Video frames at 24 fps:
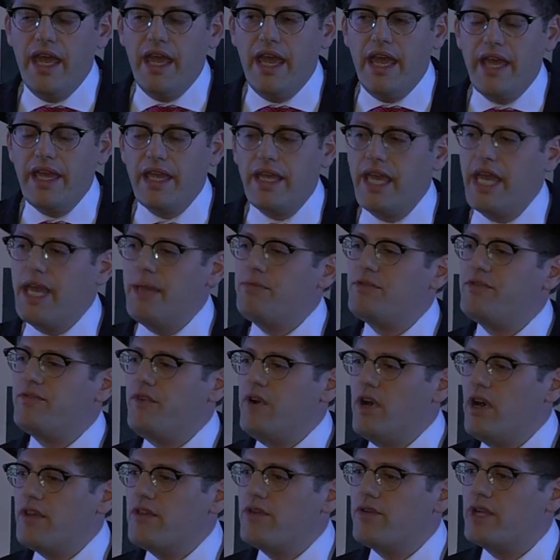And Gabe's
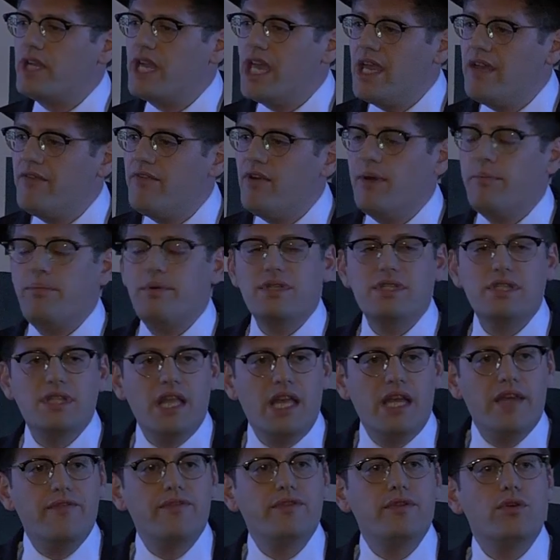father gave up his
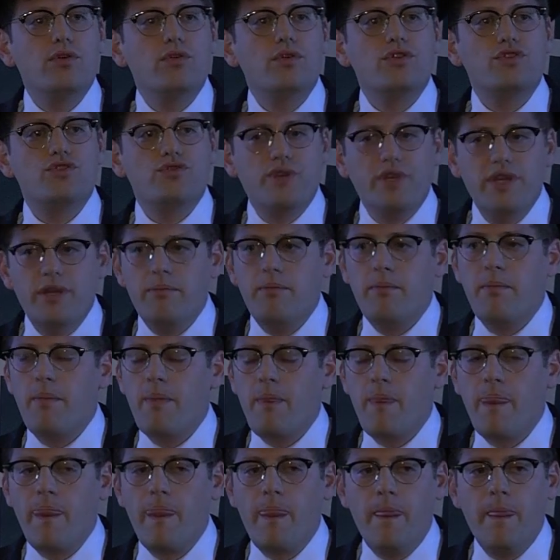lifelong dream
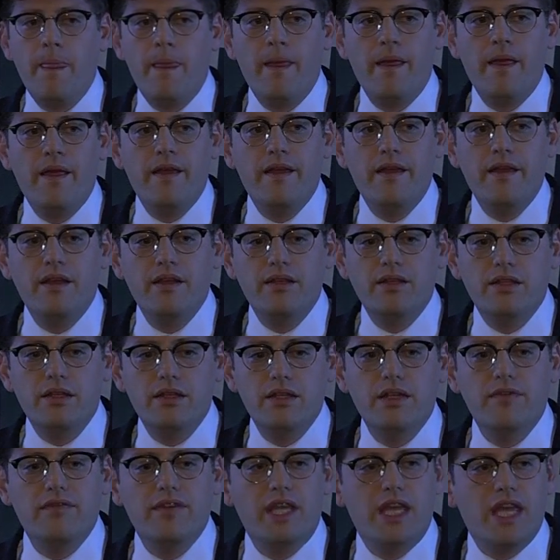to
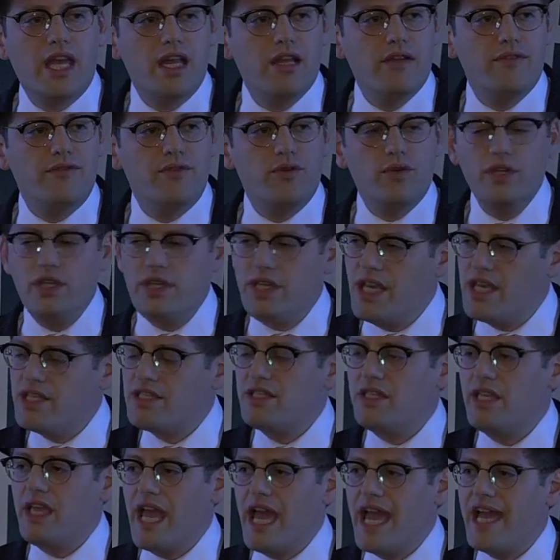live in California. Yes,
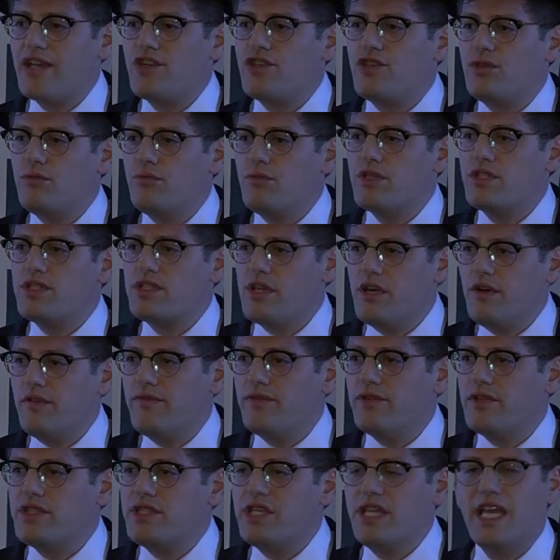the action was
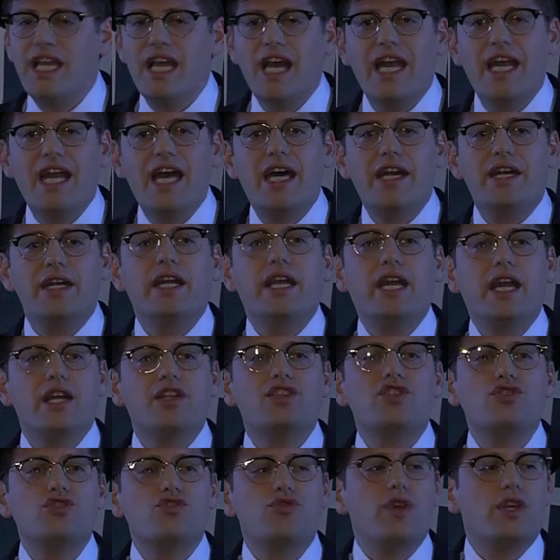selfless. He got out of the
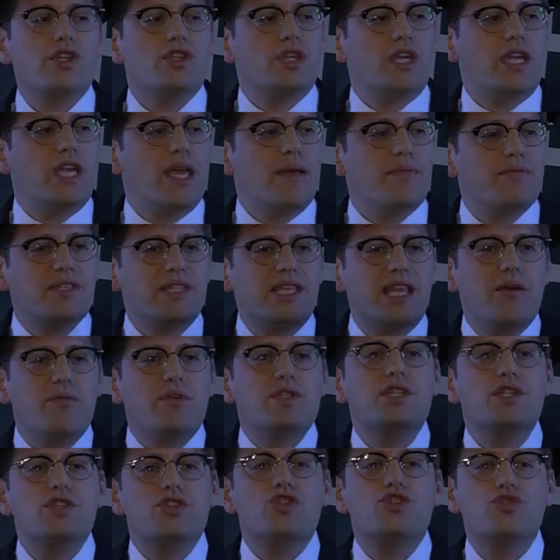concentration camps, and that was
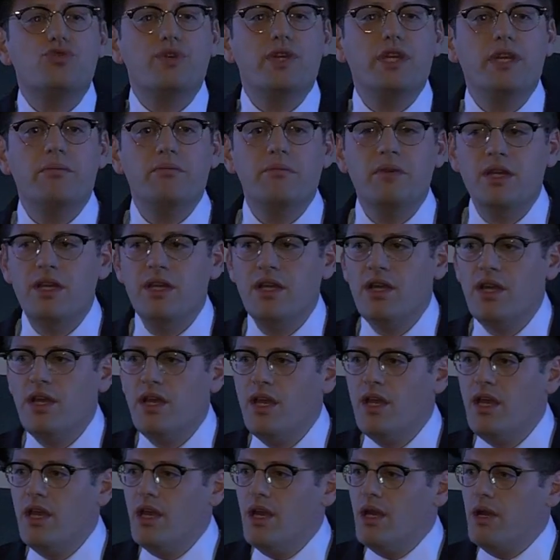his dream.
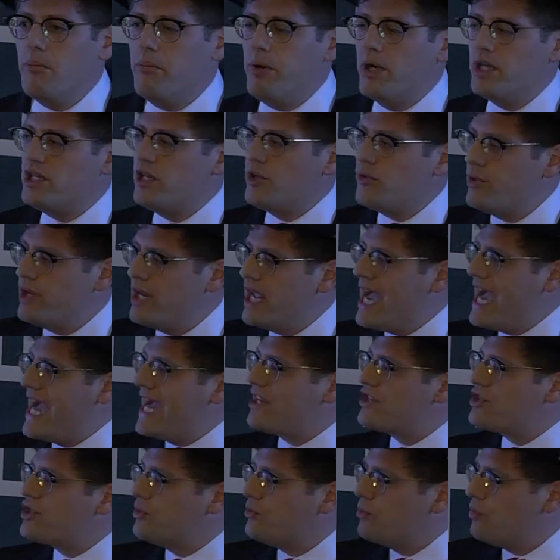But the
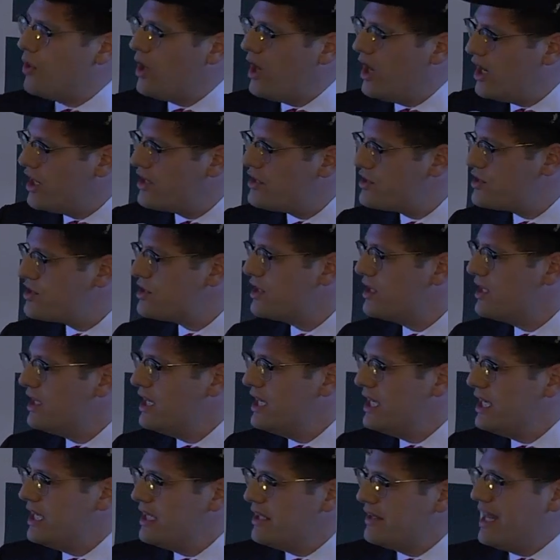reaction was
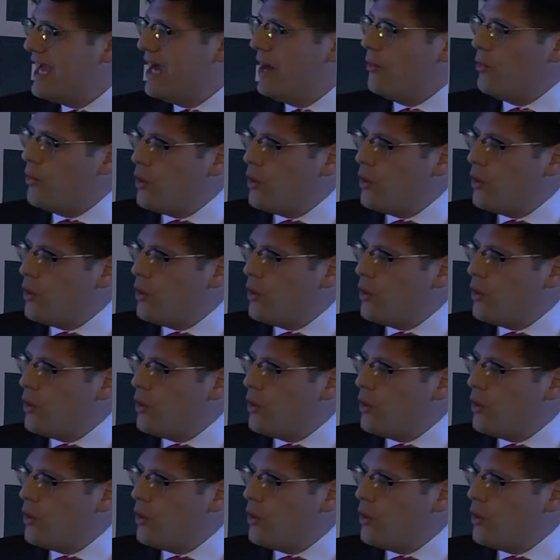that